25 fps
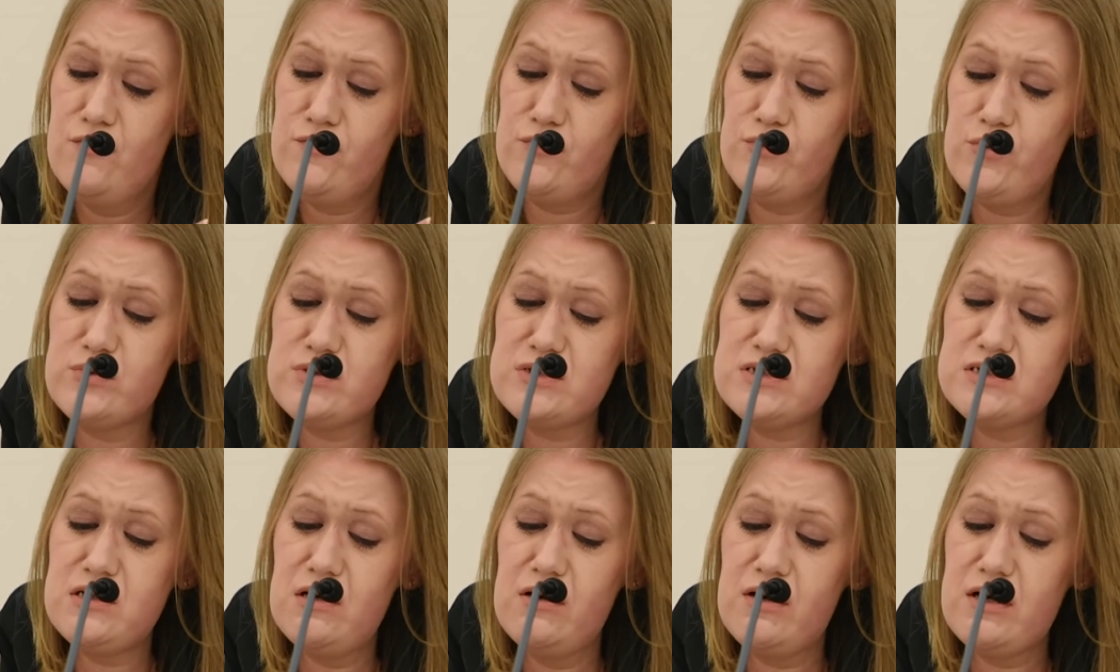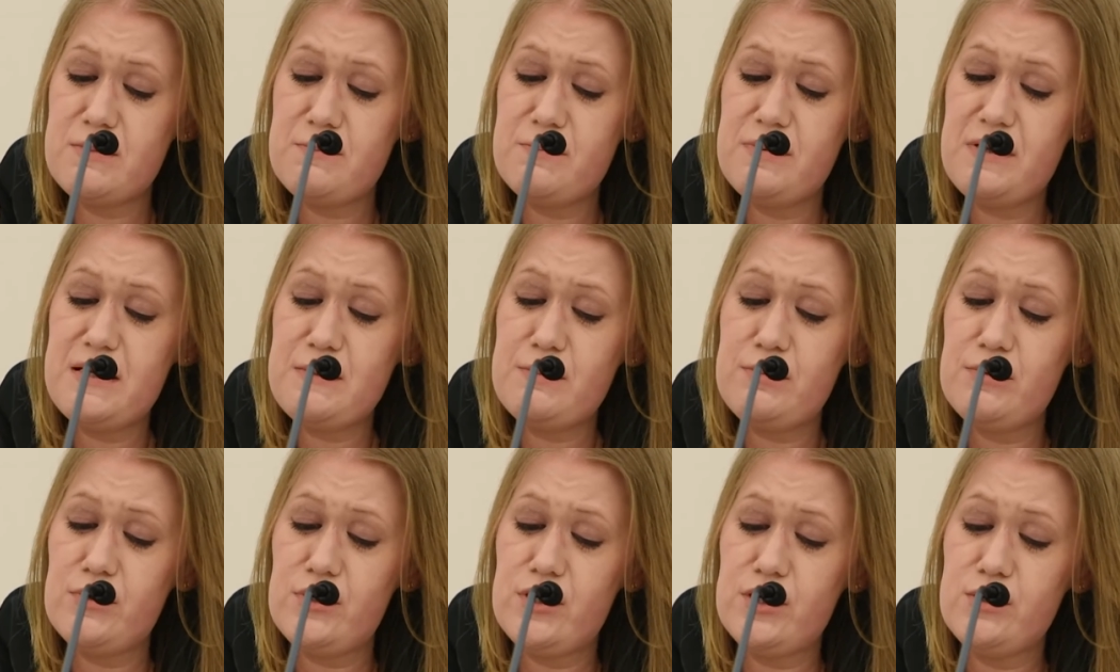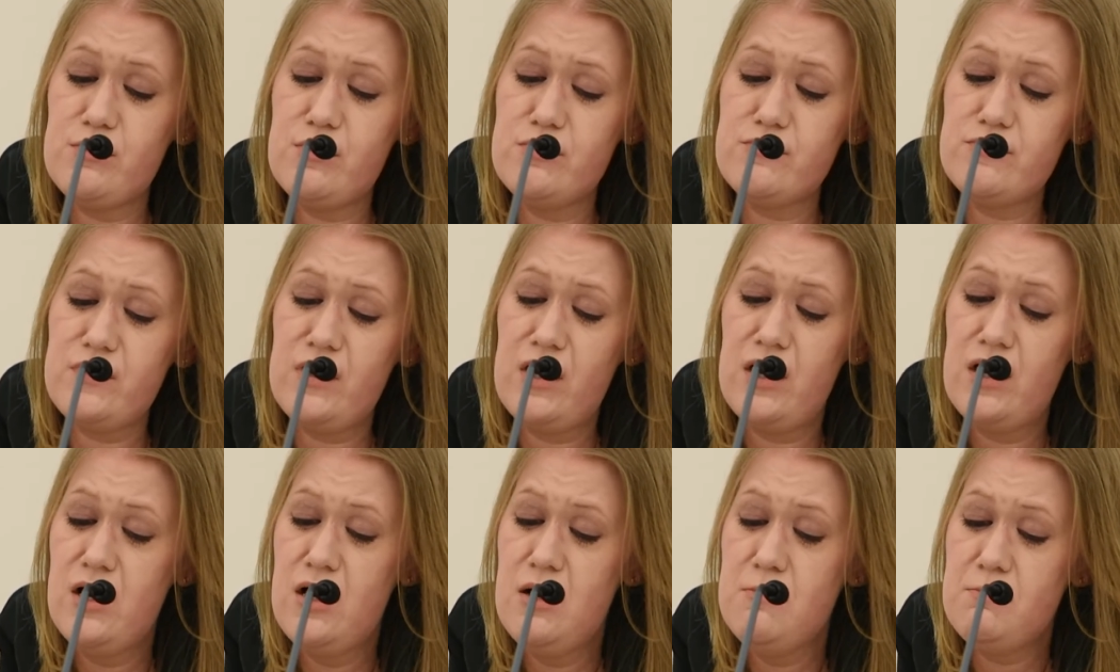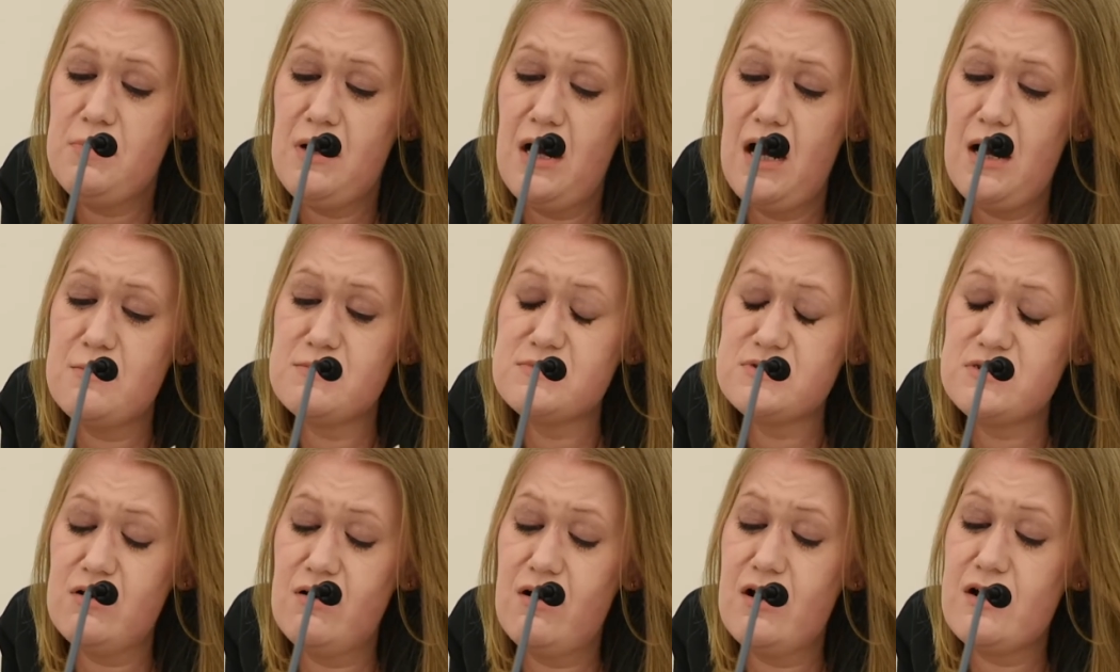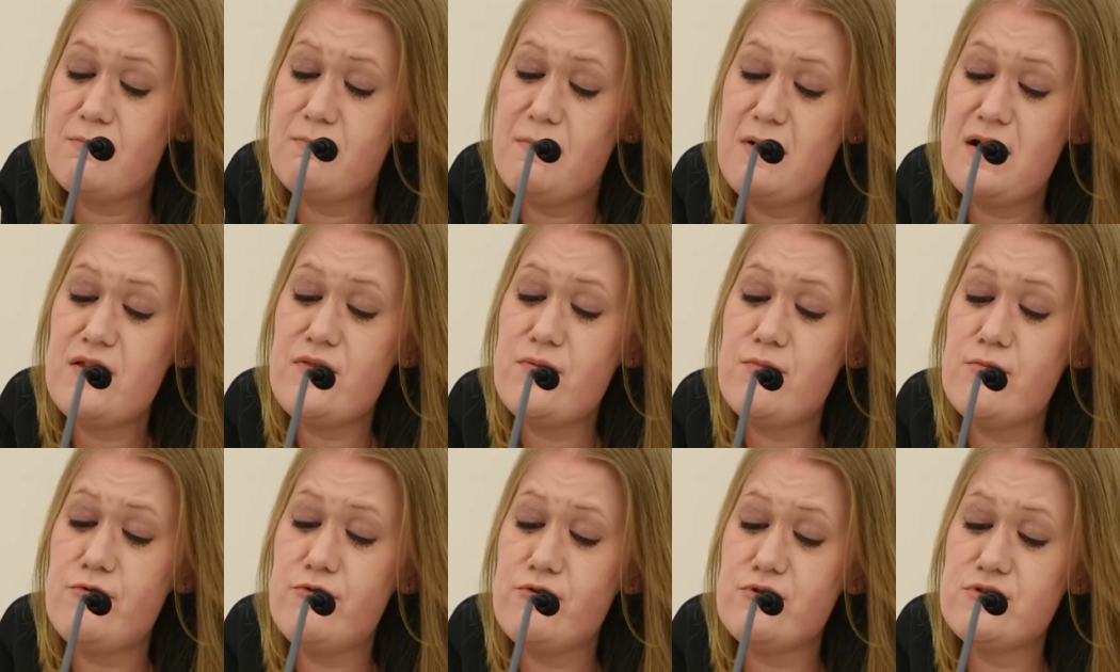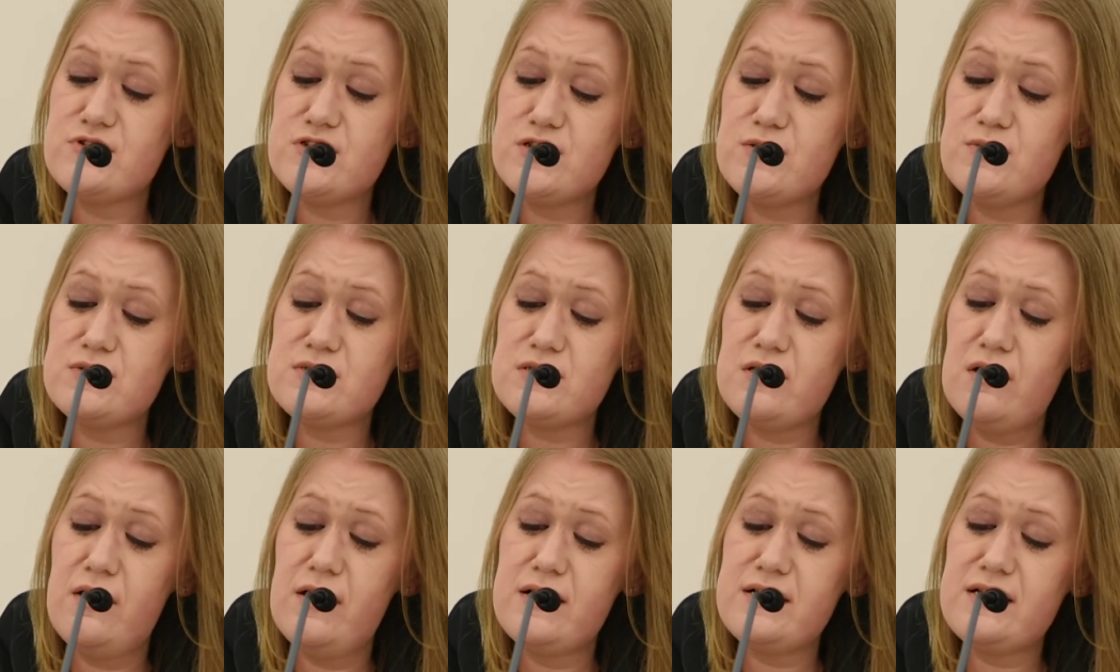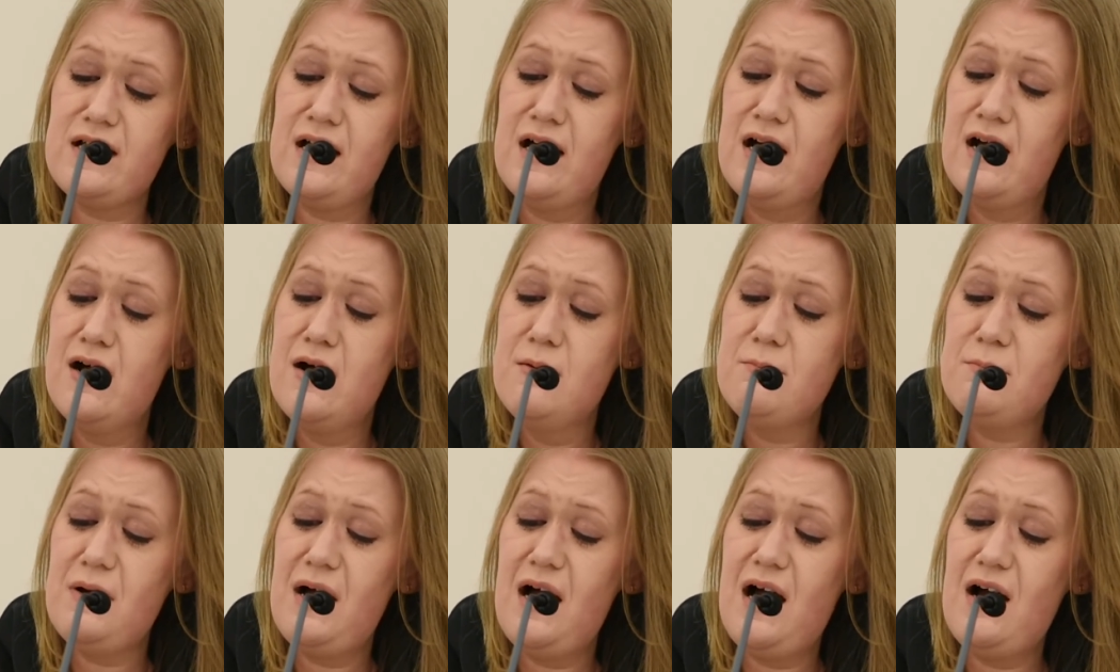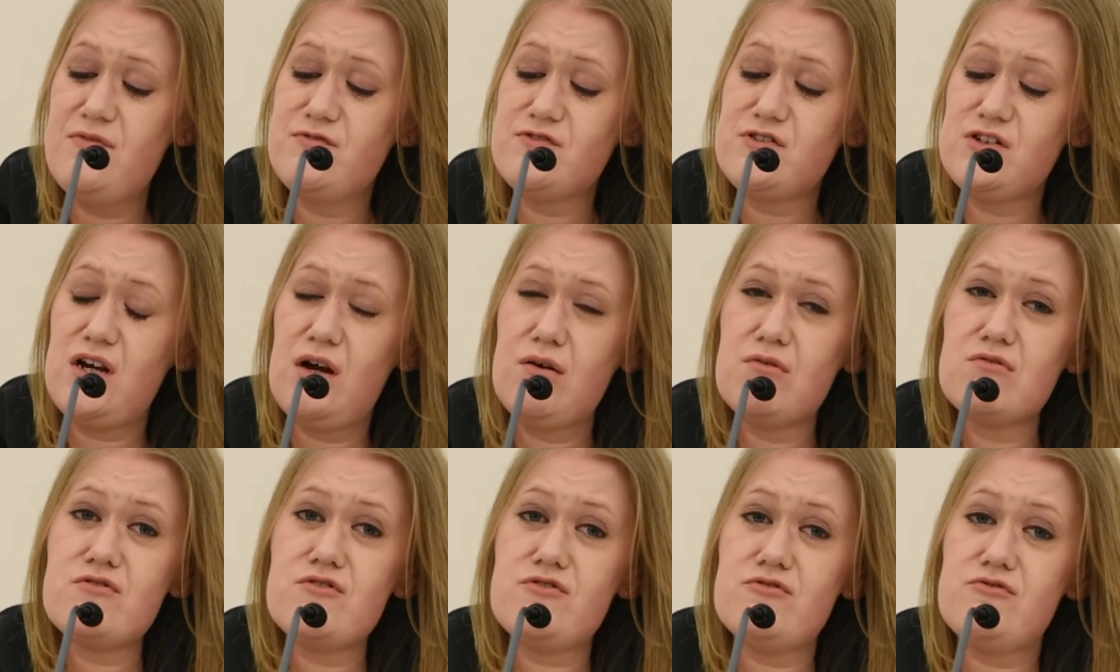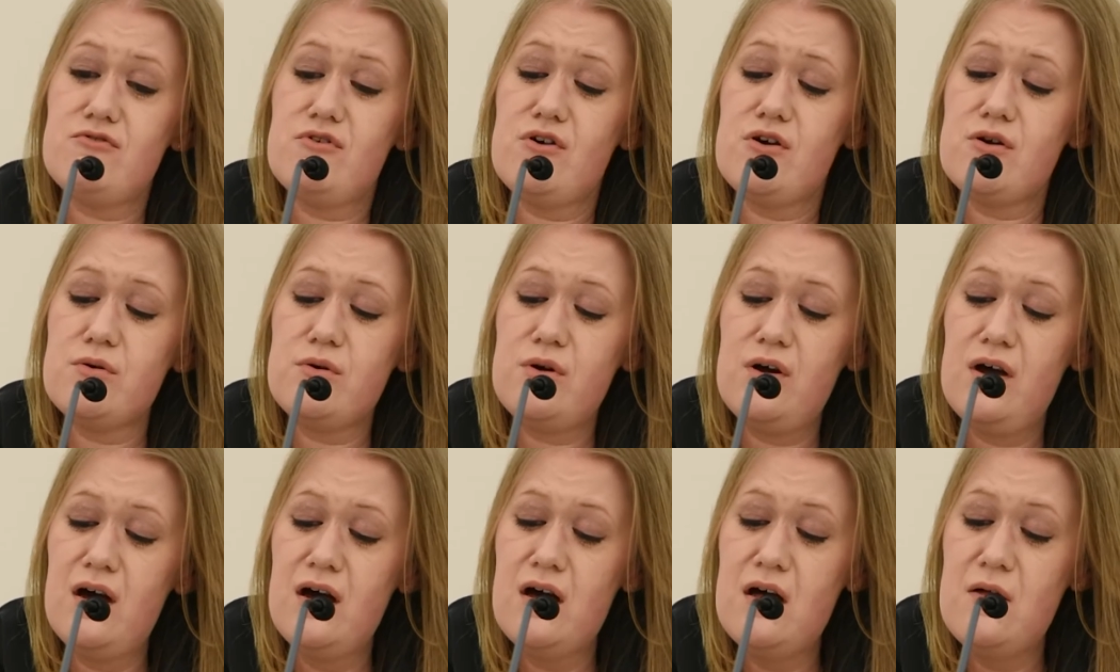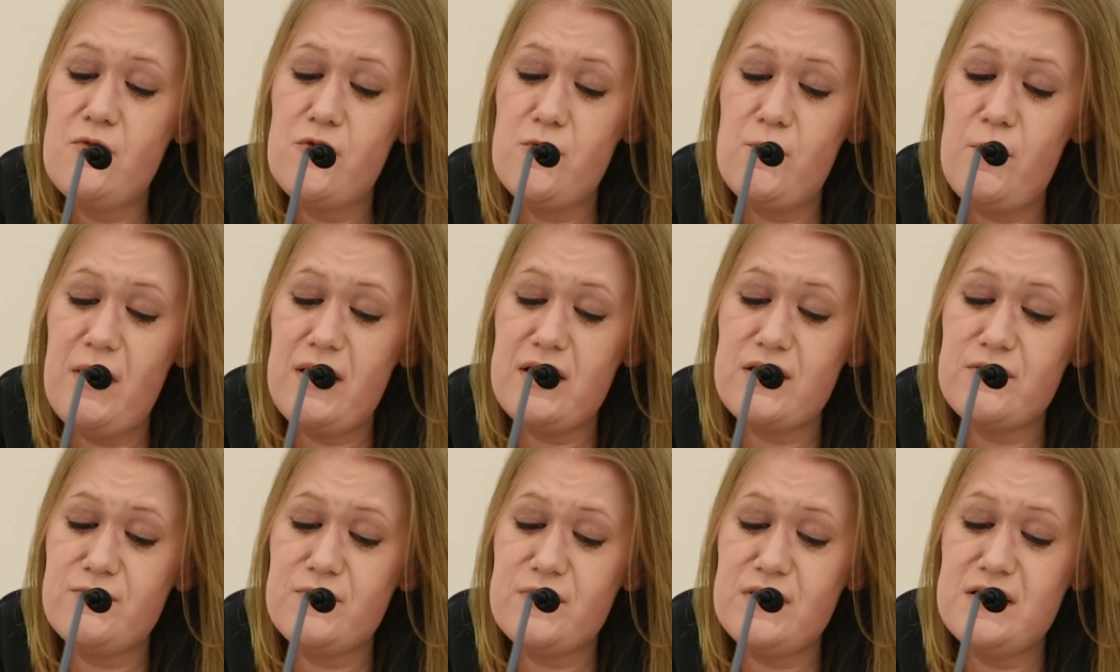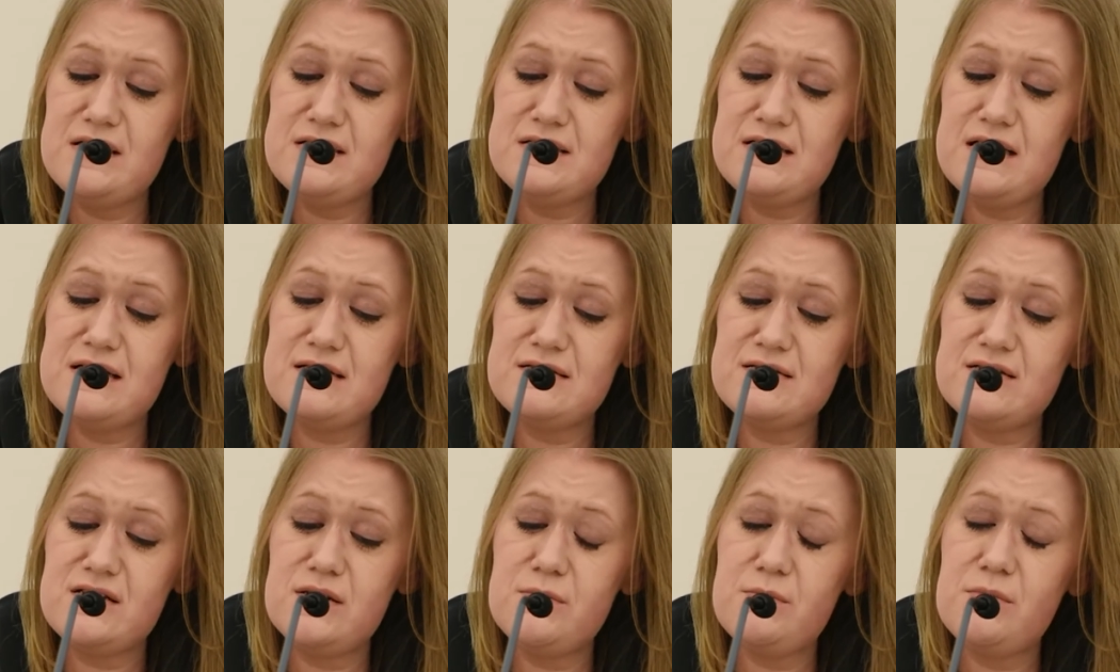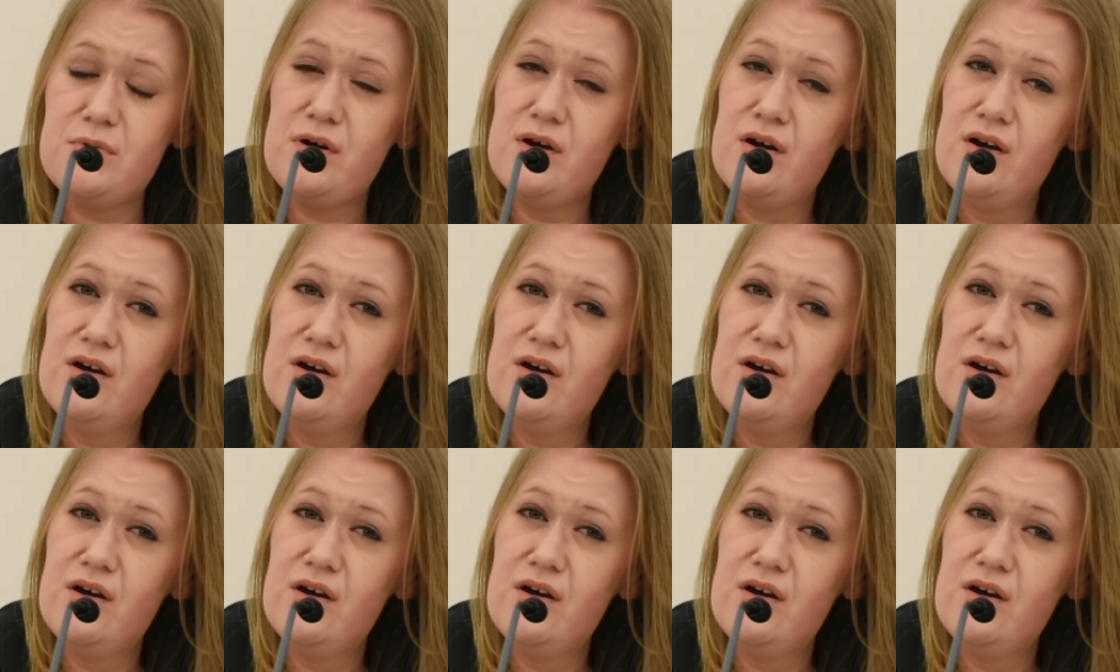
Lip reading: 49 people who have died, many of them through suicide, after going through the benefit system.